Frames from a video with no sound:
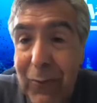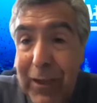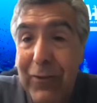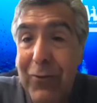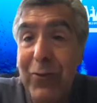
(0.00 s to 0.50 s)
we
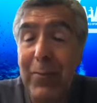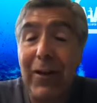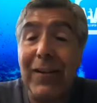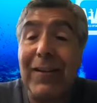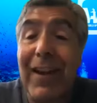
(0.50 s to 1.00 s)
knew
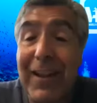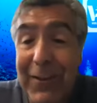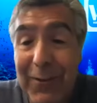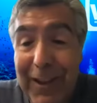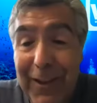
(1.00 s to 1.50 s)
about
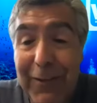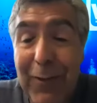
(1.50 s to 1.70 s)
Claudio and his